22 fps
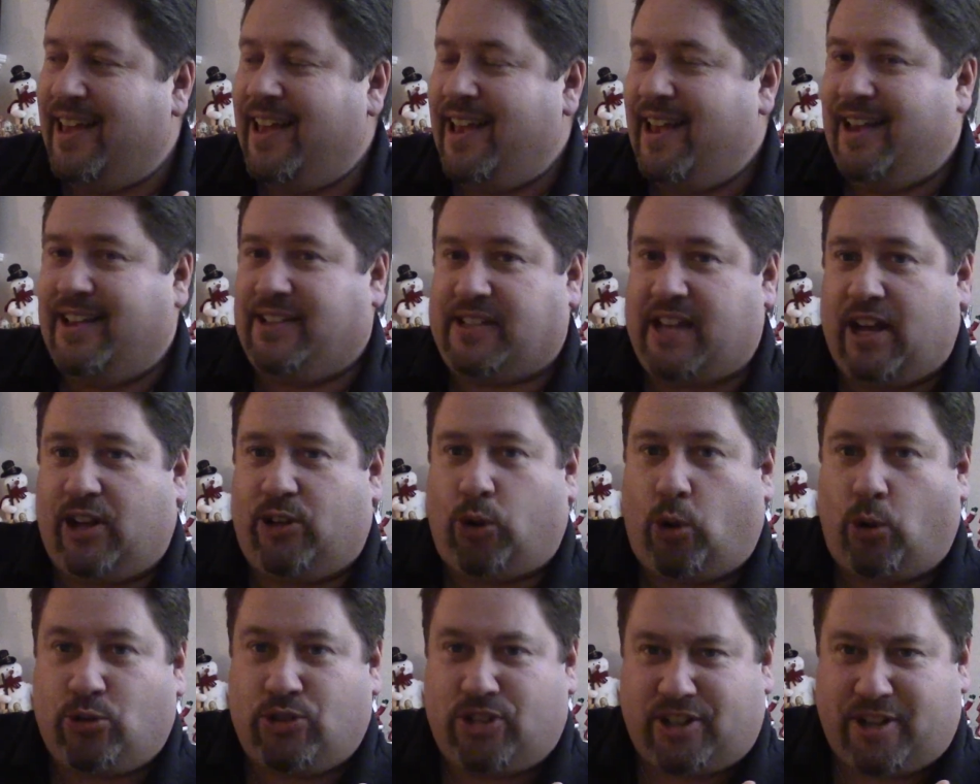It's getting
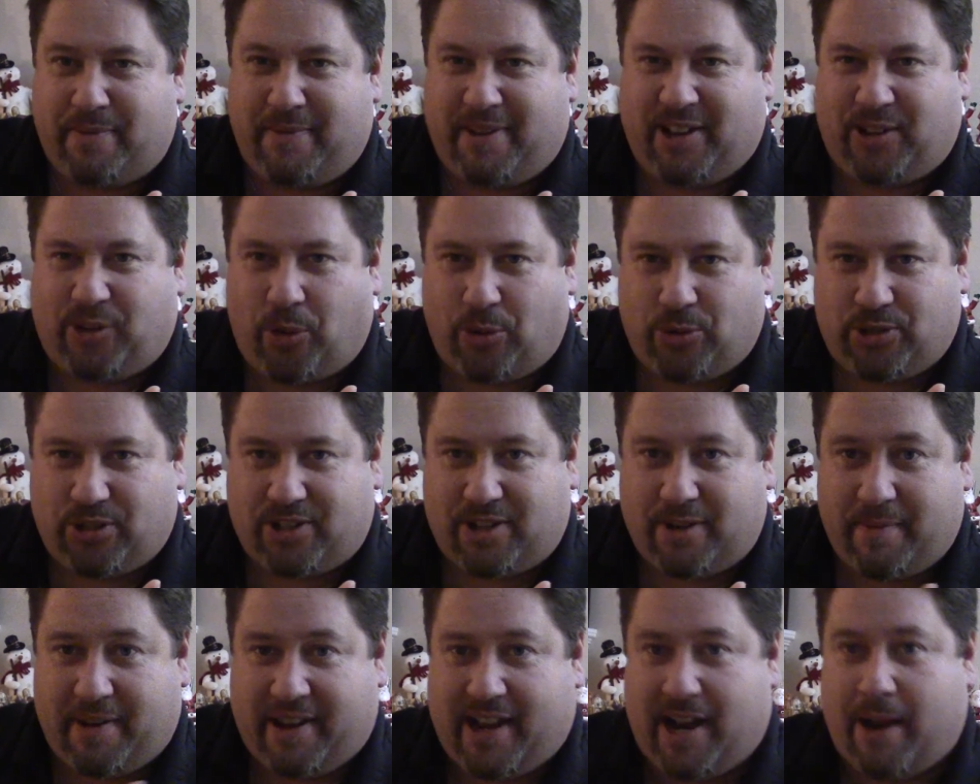closer to me and closer
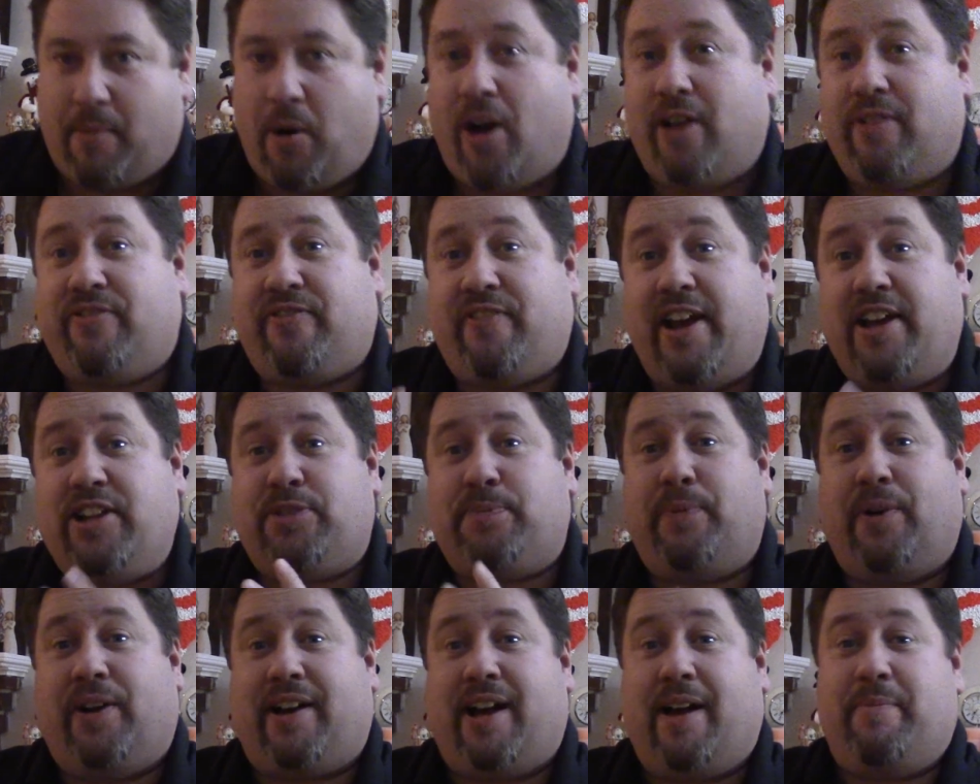to me. And I'm on
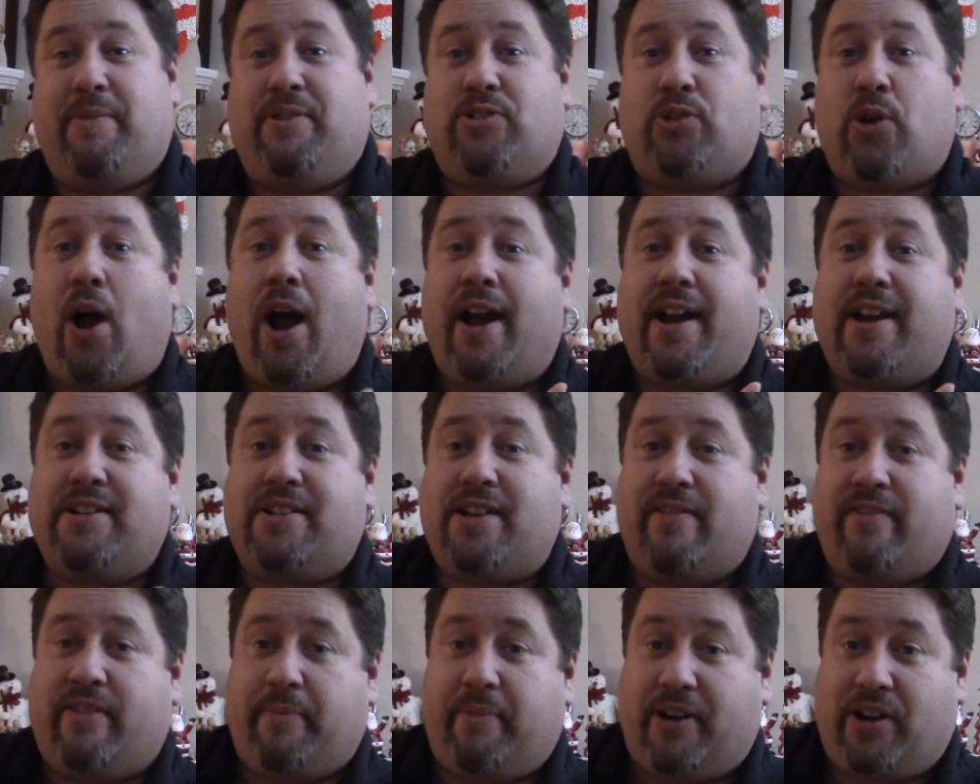Facebook. I've been talking to
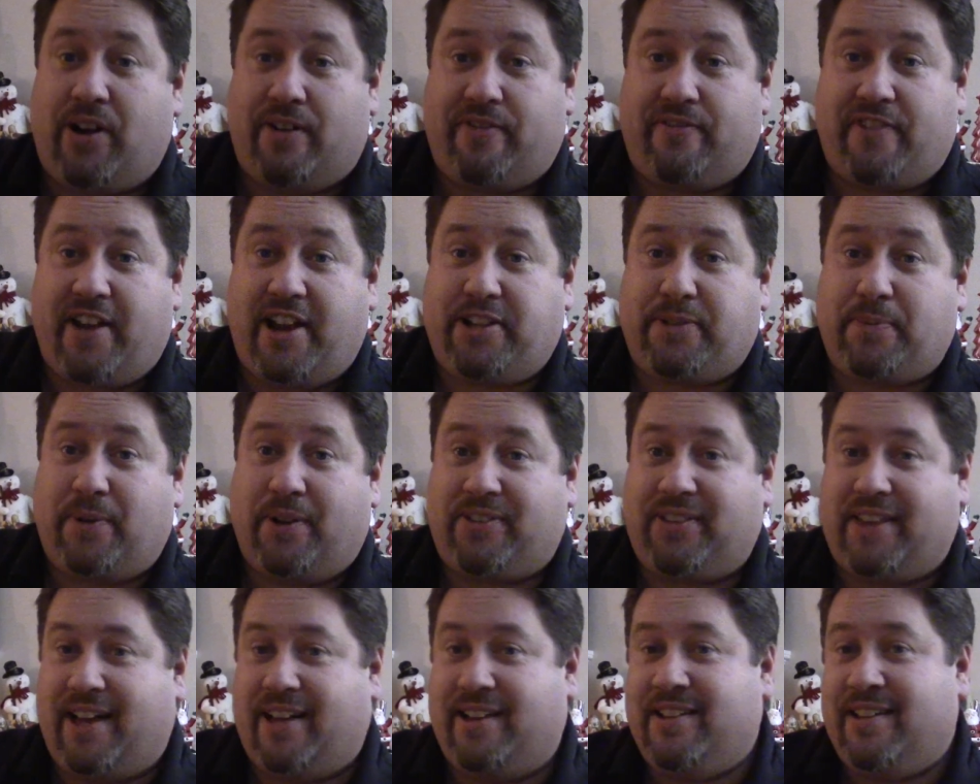everybody on
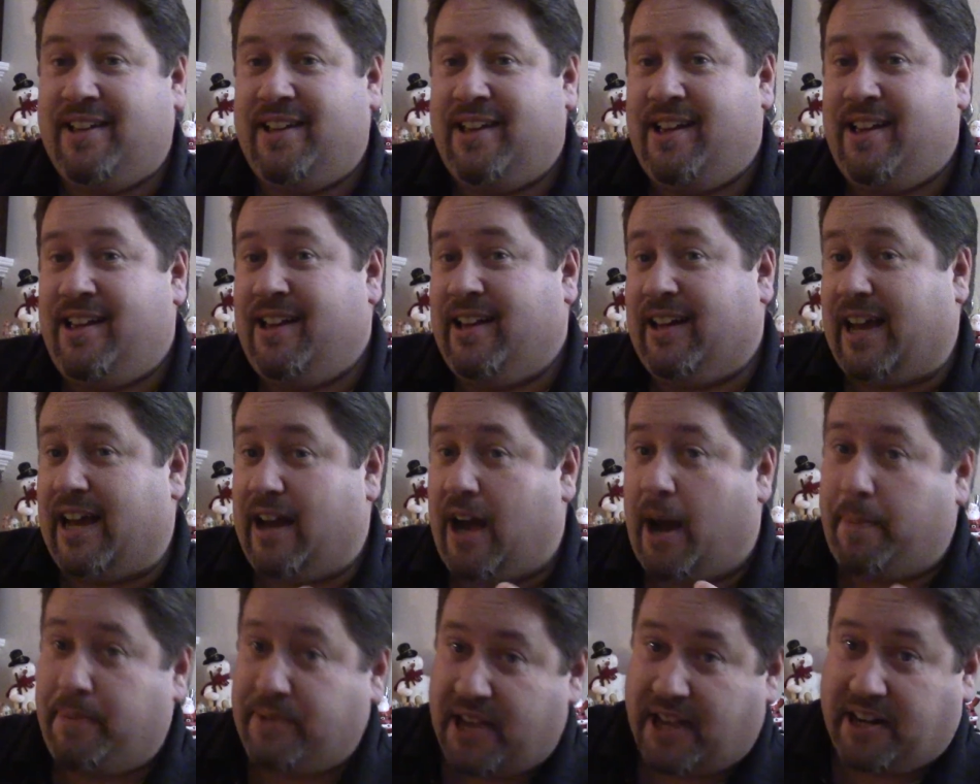Facebook that kind
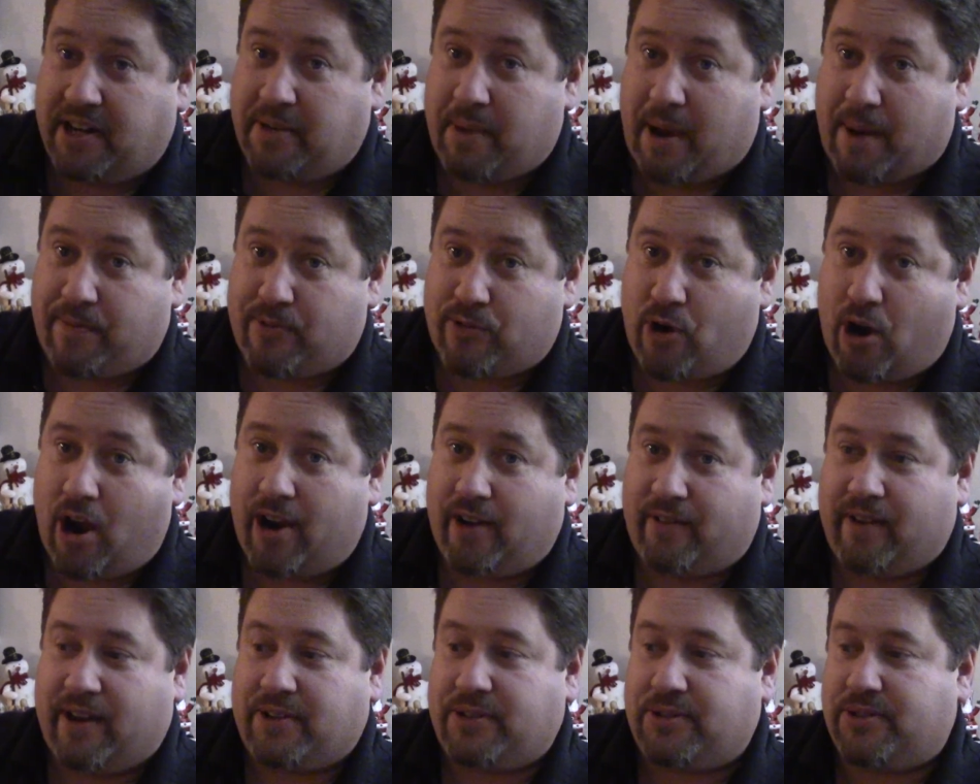of updating my
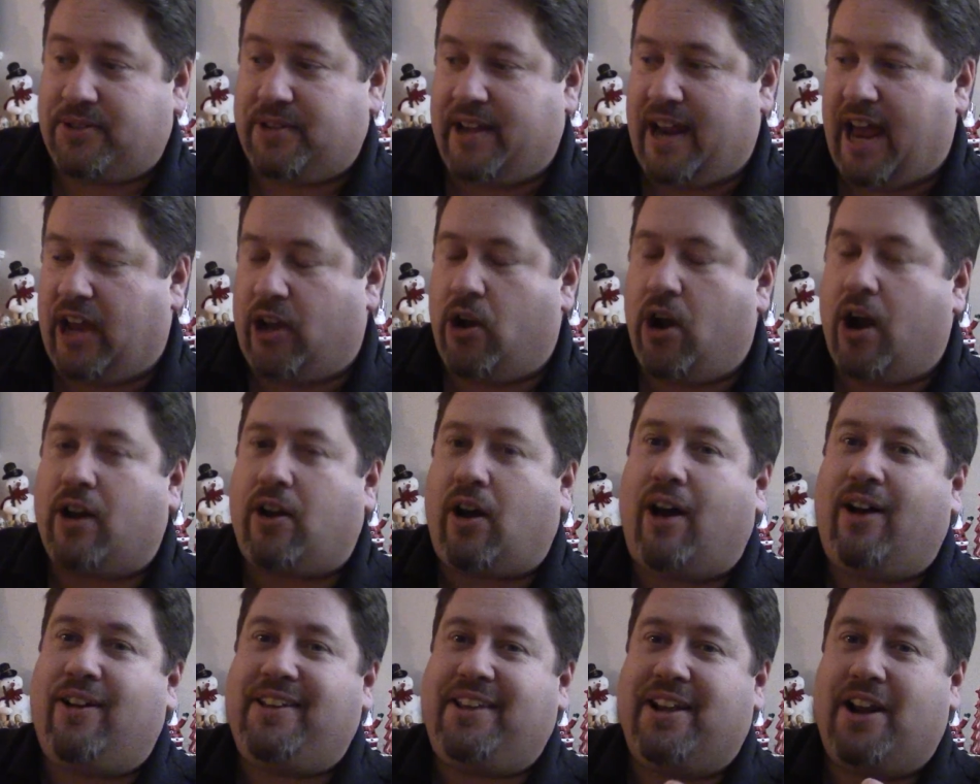progress. And I
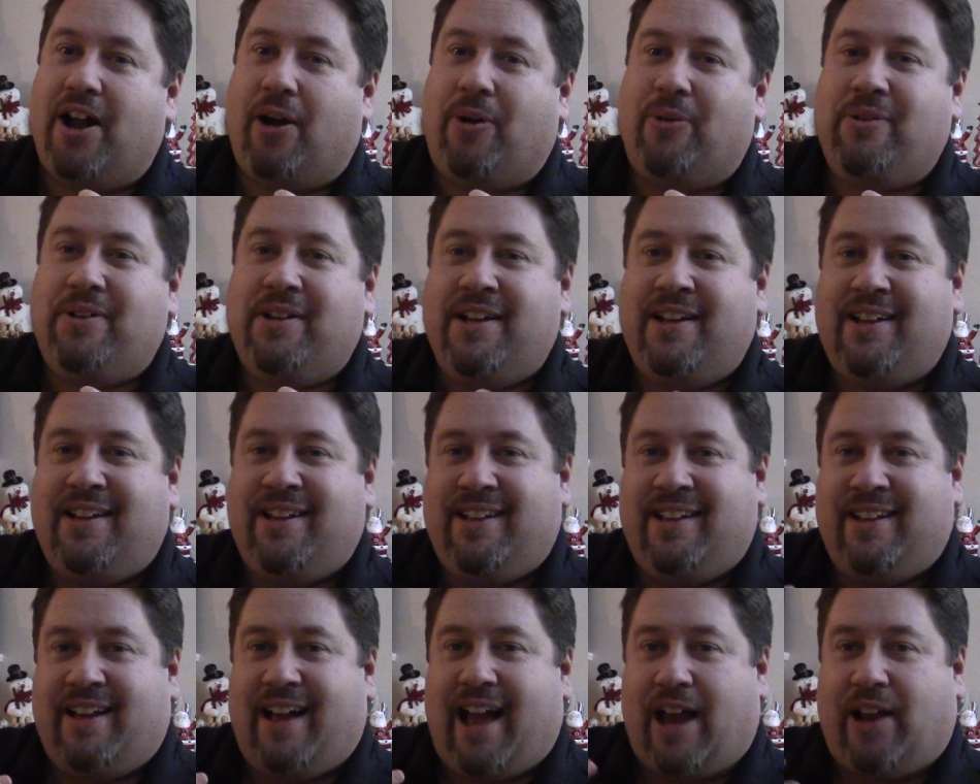got,
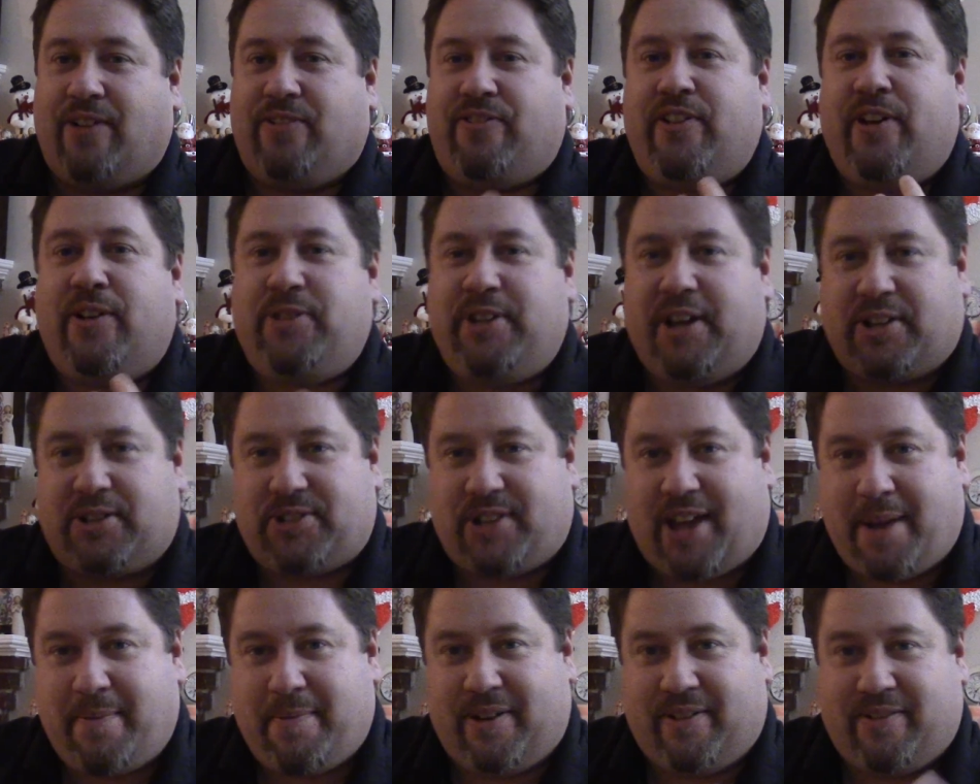I could feel the
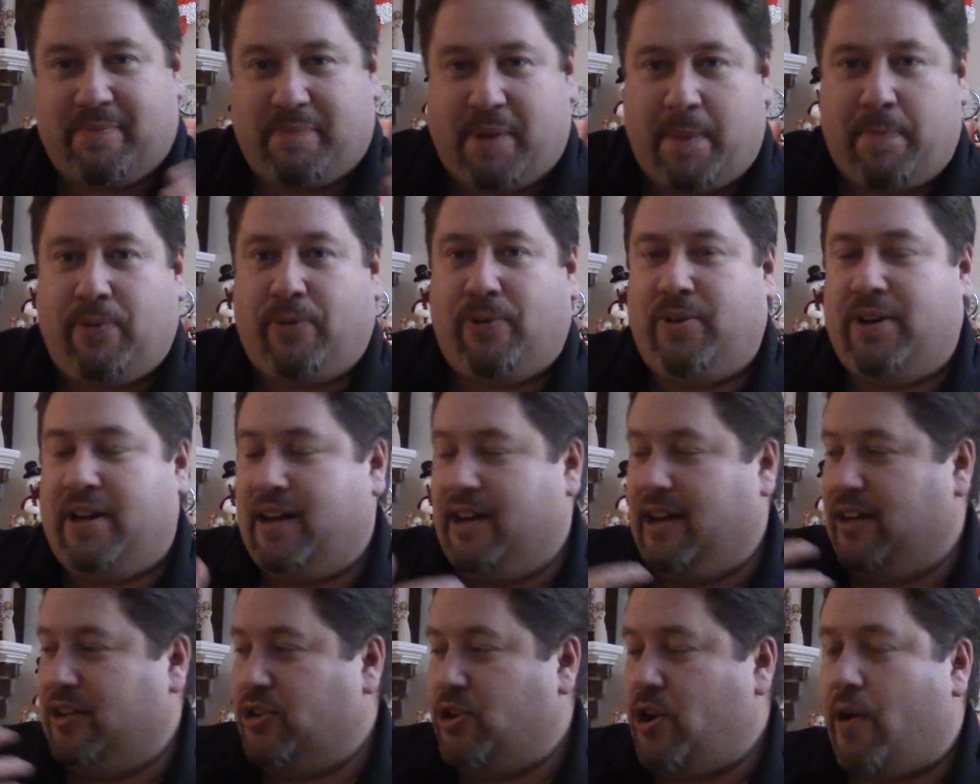excitement. People were
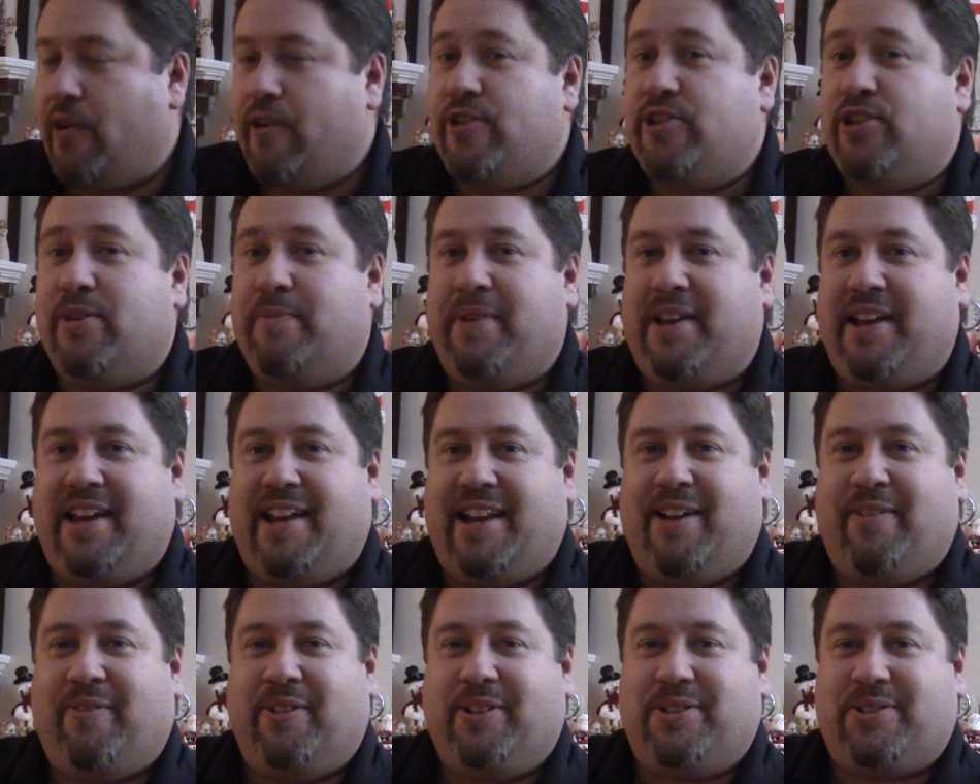encouraging me. And
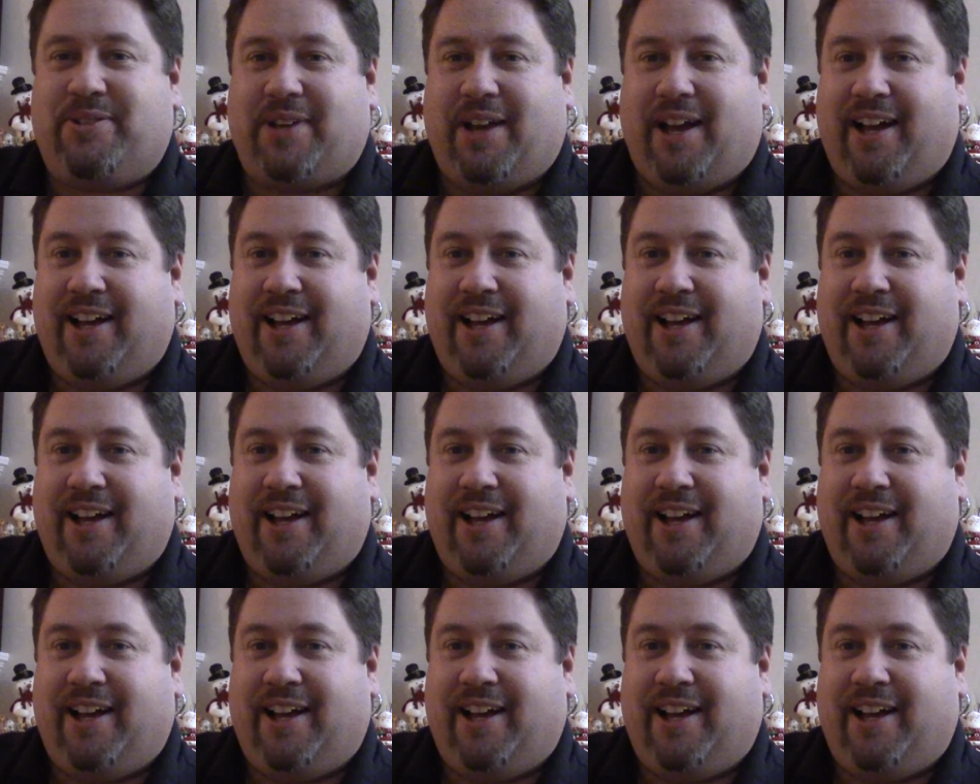it was,